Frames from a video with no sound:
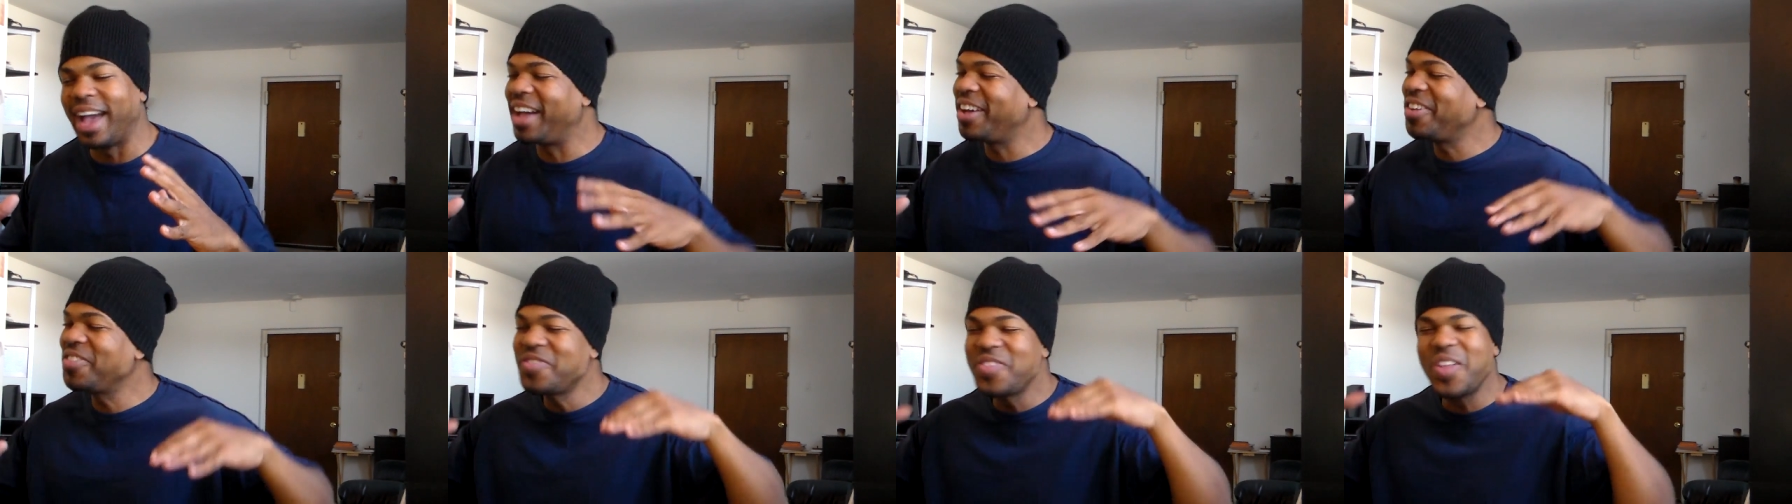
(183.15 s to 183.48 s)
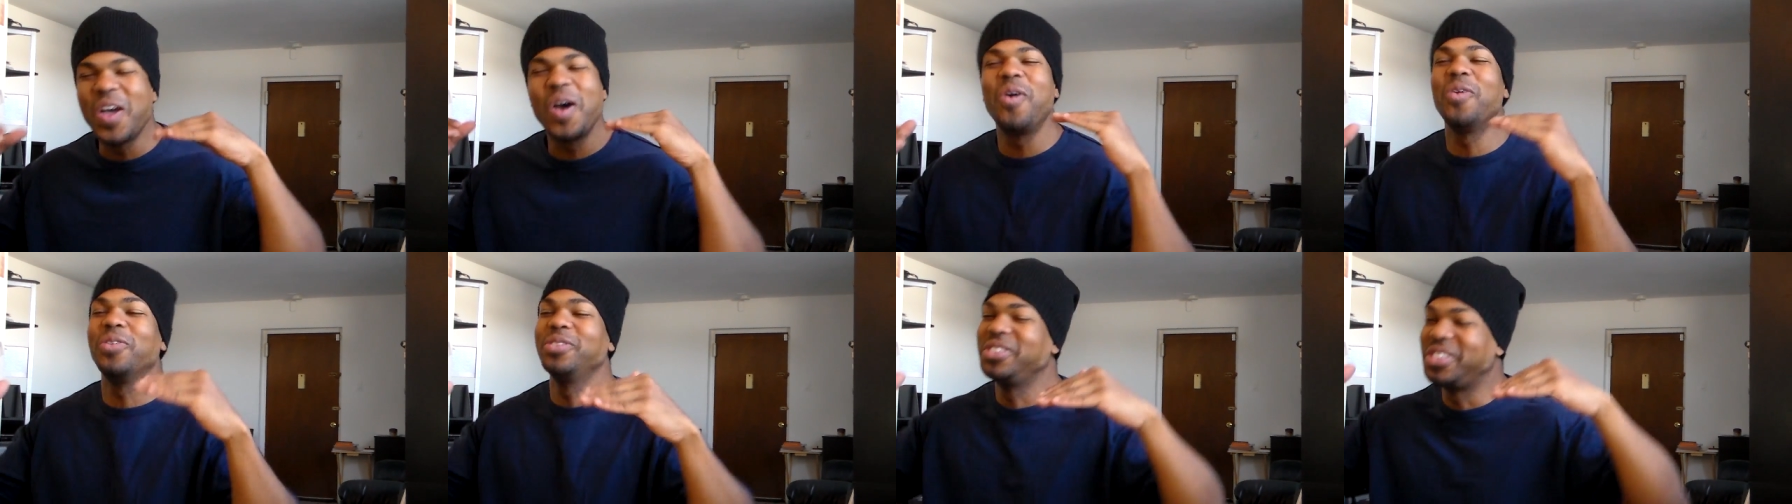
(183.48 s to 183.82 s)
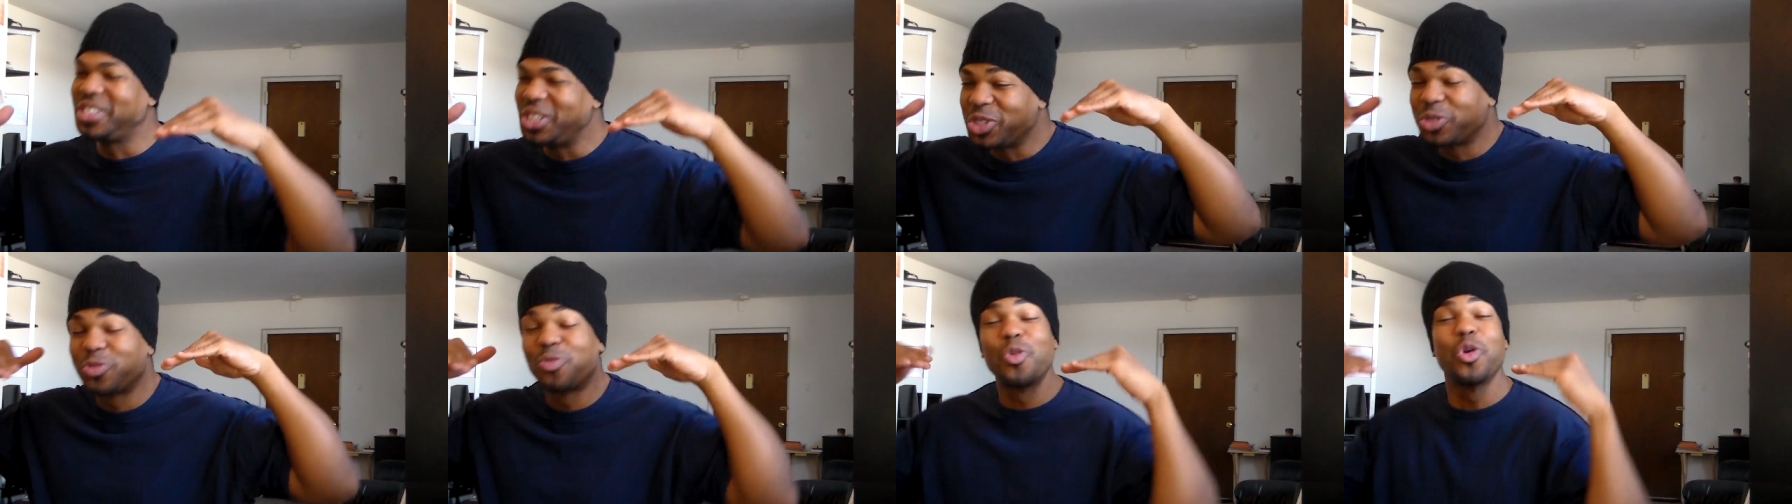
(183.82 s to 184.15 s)
I don't know,
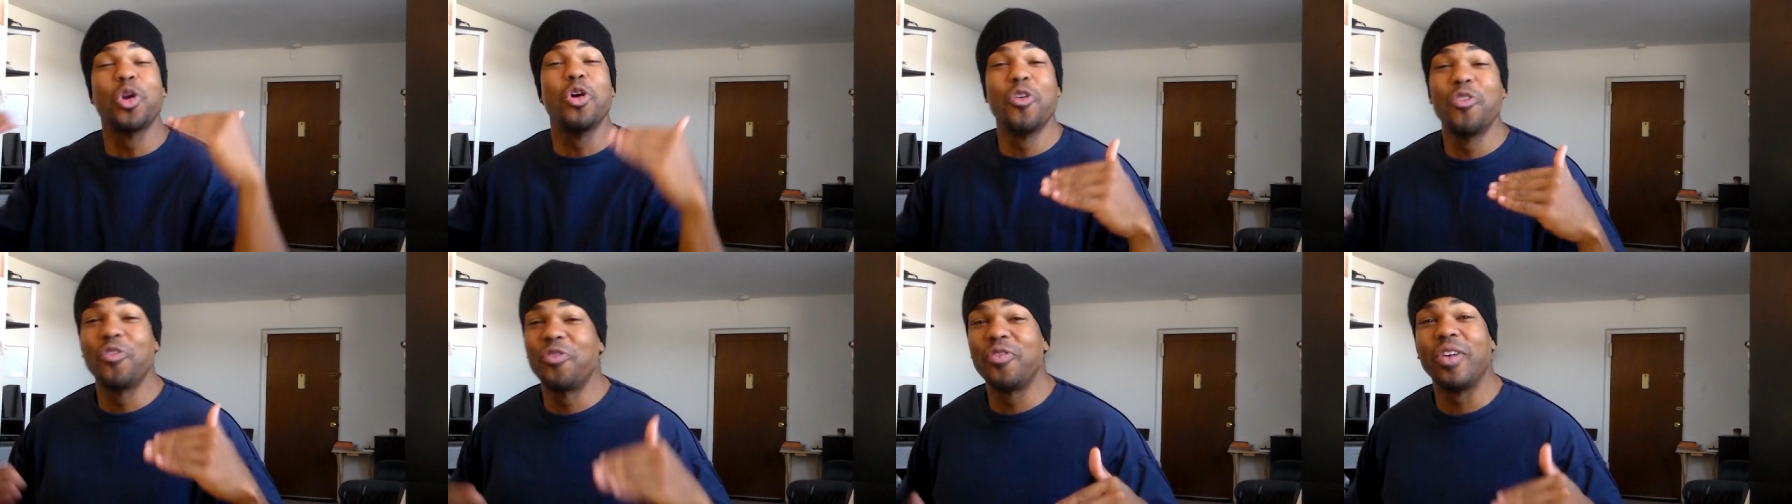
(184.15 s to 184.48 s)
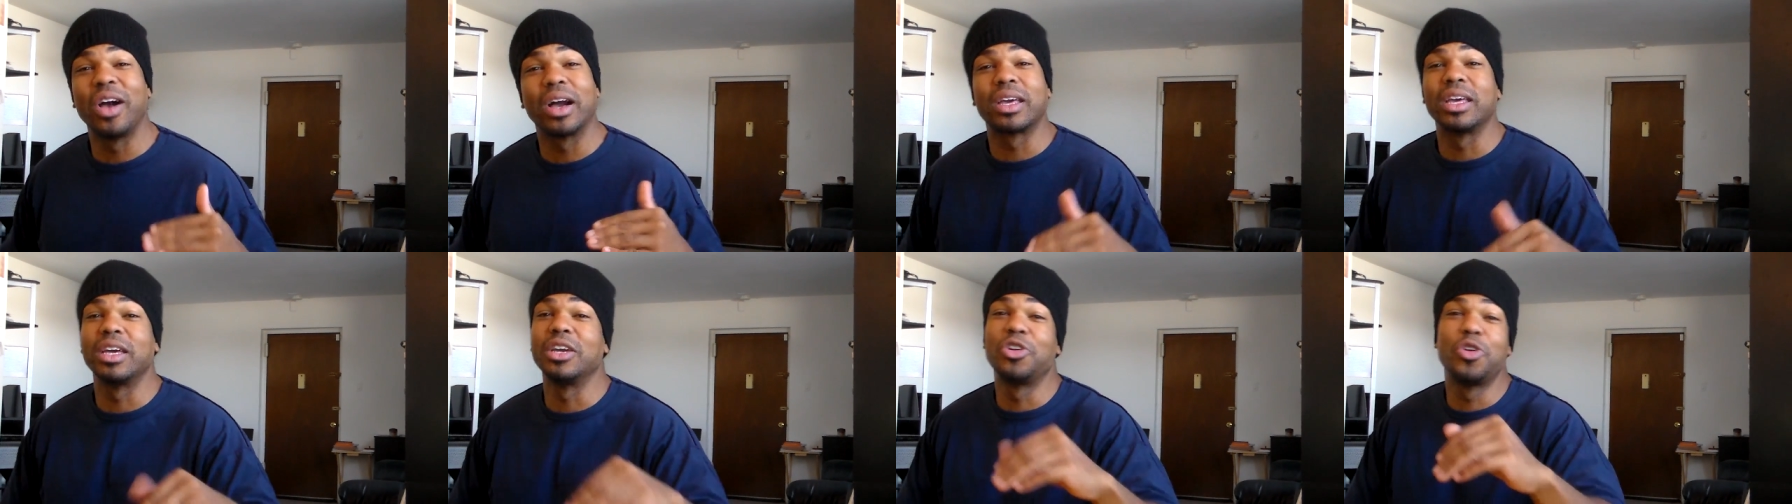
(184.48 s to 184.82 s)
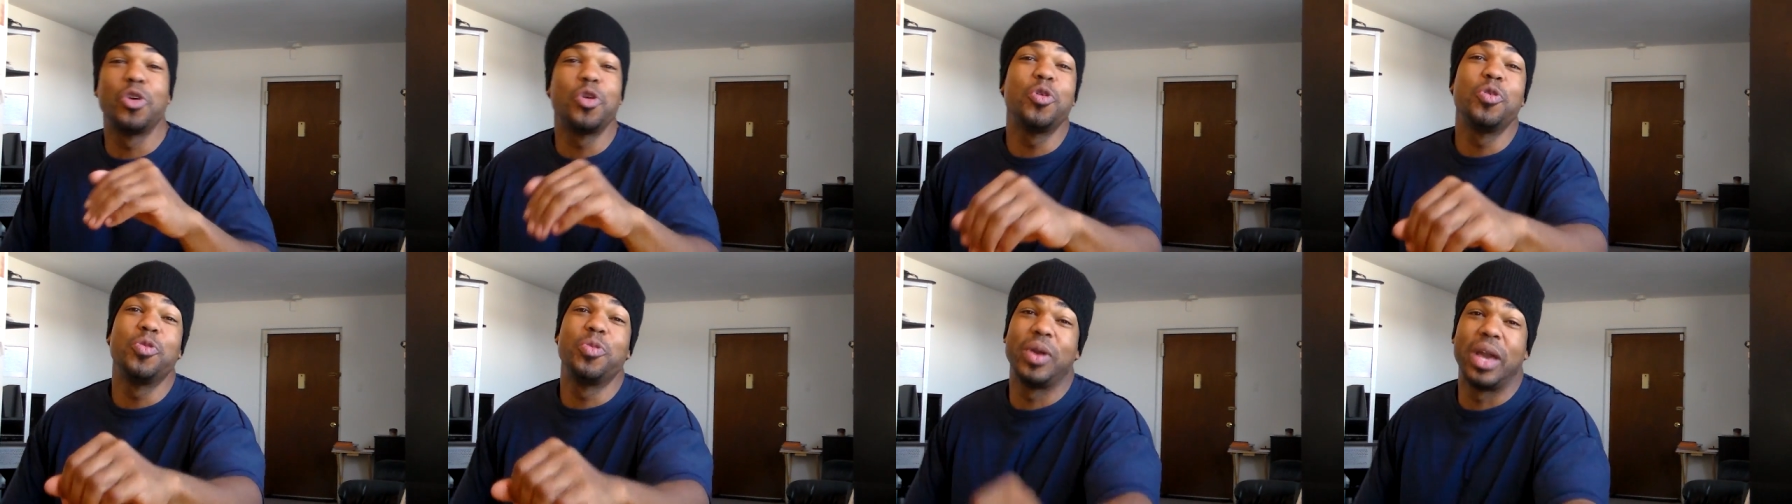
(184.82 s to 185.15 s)
it's just real
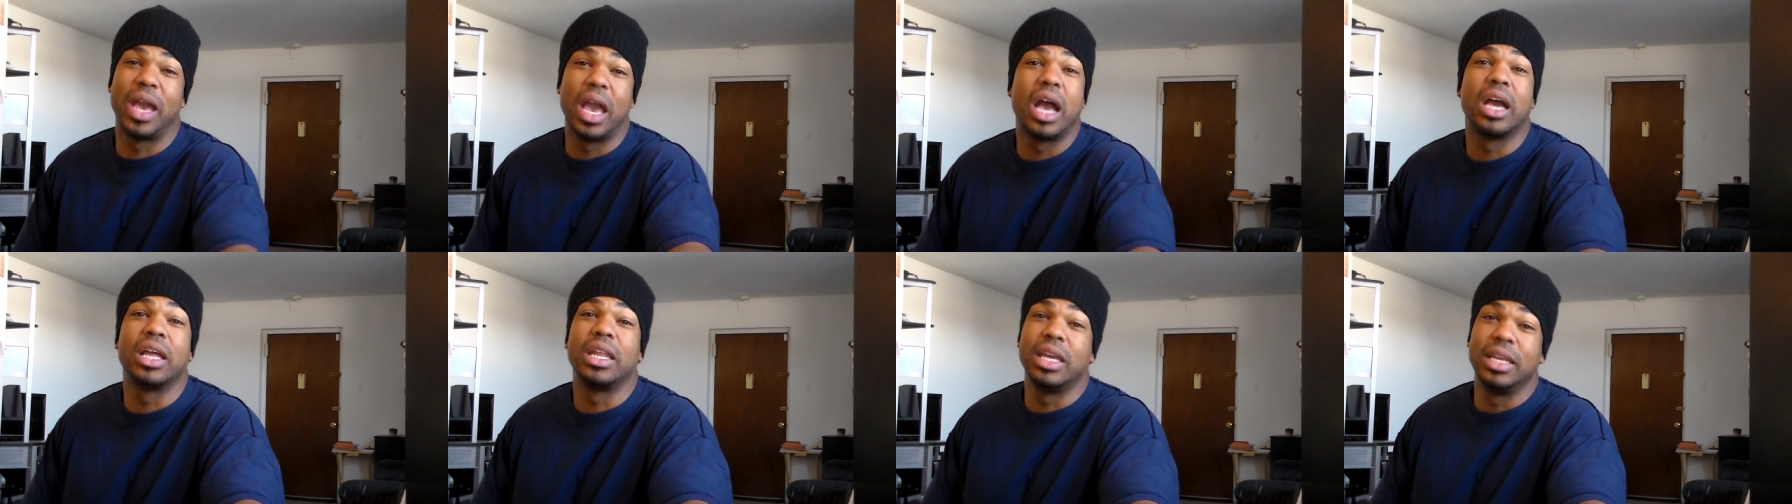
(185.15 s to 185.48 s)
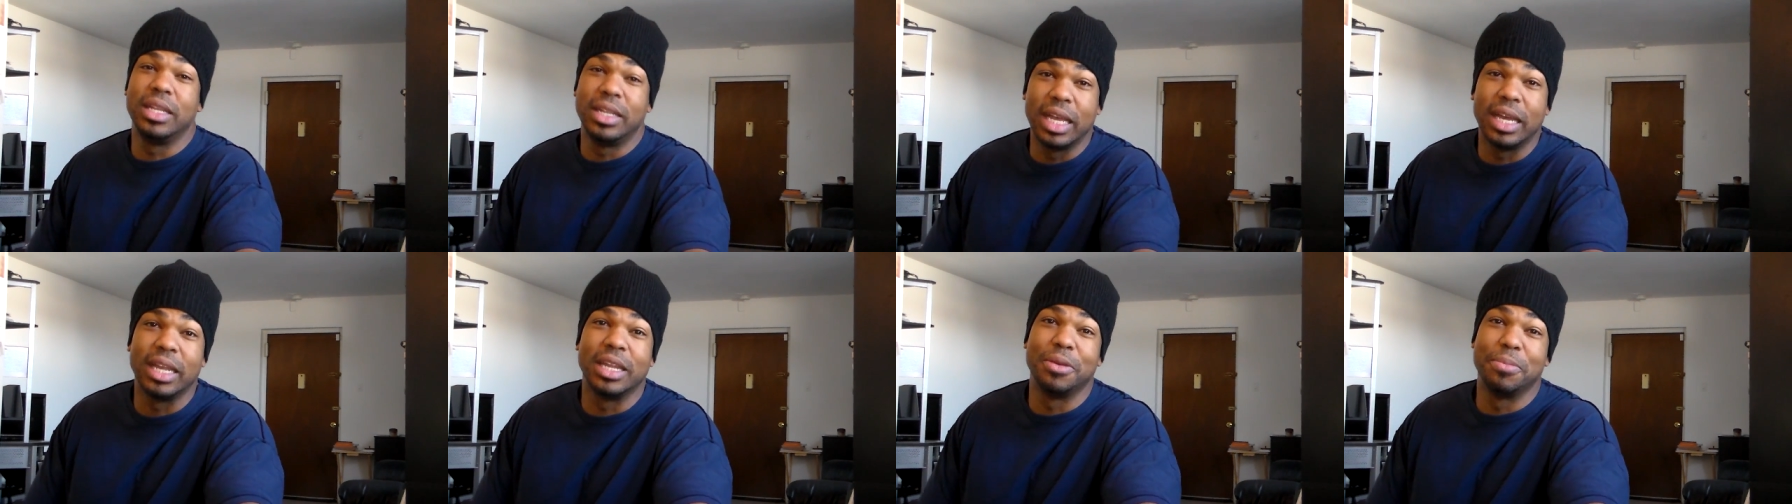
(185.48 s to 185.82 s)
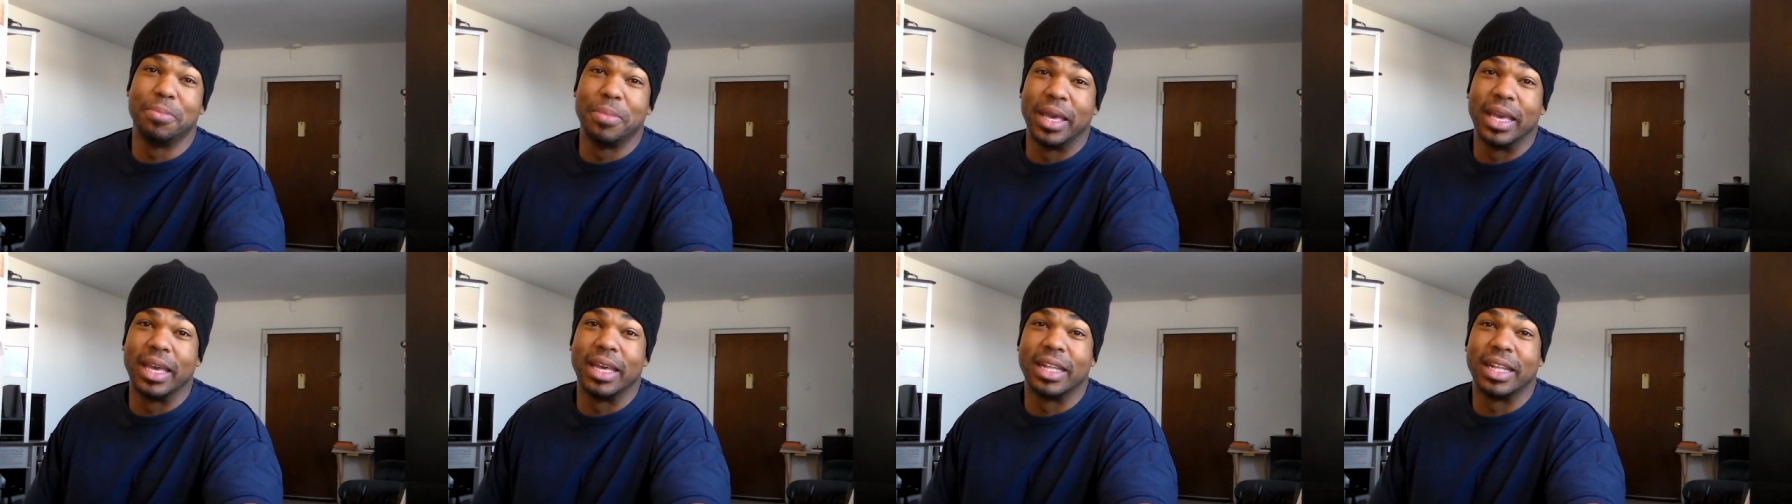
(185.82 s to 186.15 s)
fucking cool with how they did
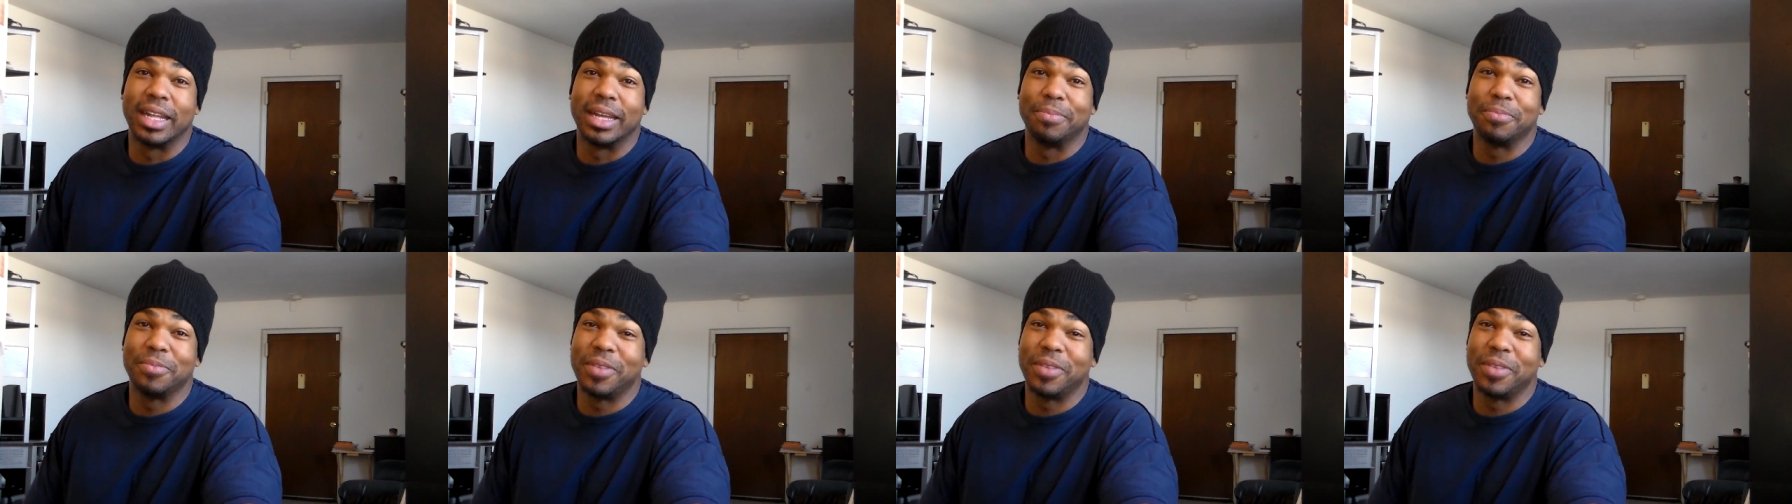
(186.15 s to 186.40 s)
it, man.